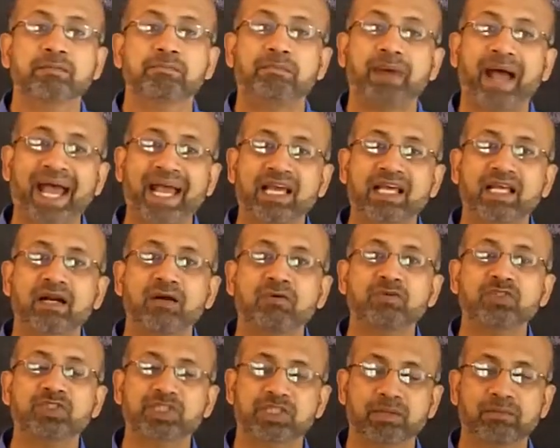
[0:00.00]

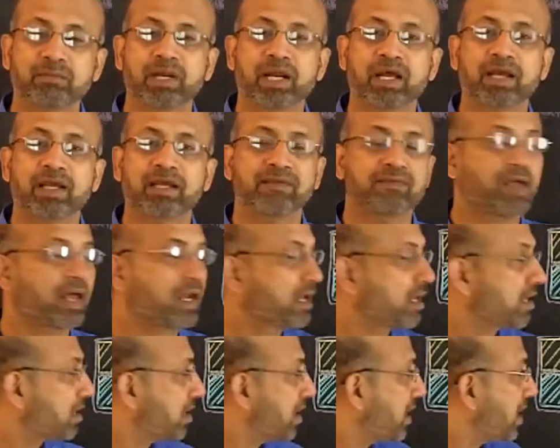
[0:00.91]
background stimuli
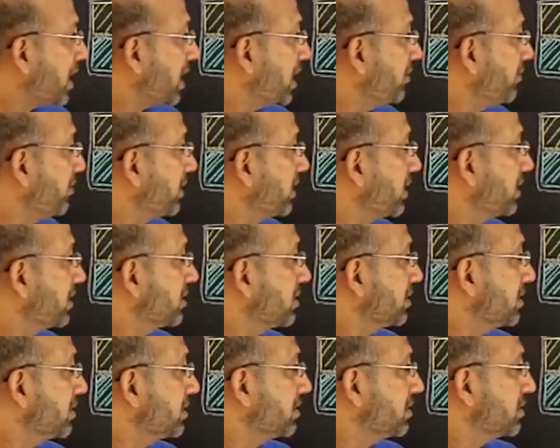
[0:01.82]
that are
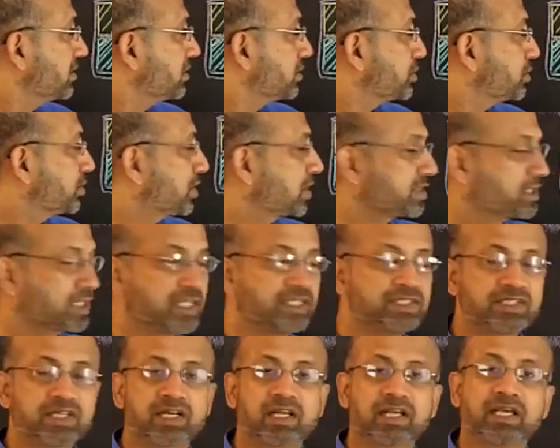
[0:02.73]
arriving to the
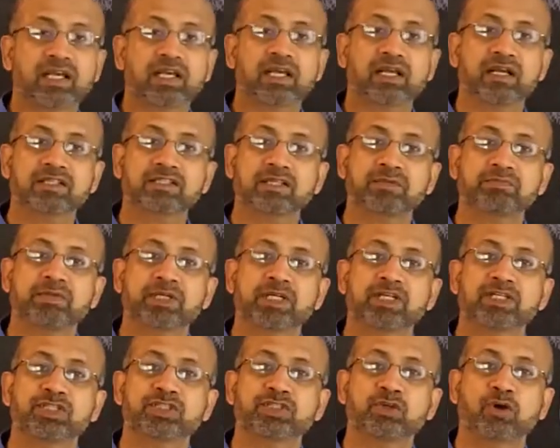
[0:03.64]
sensory
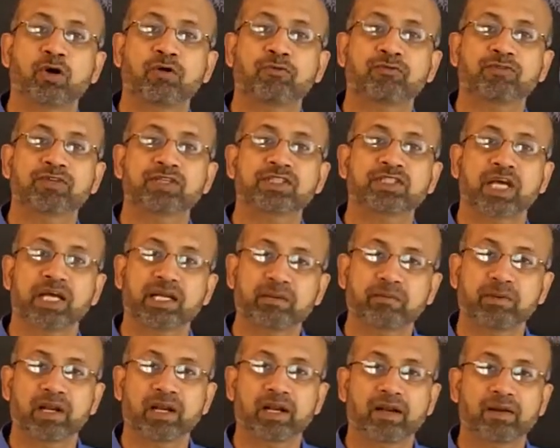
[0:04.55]
receptors of this
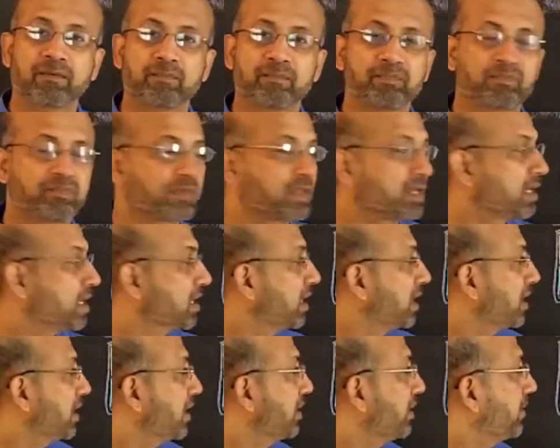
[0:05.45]
animal?
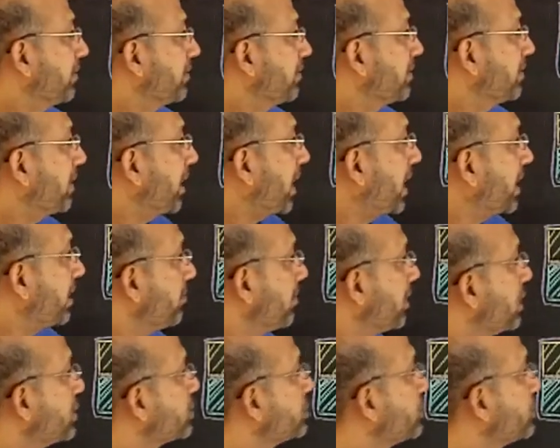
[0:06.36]
The animal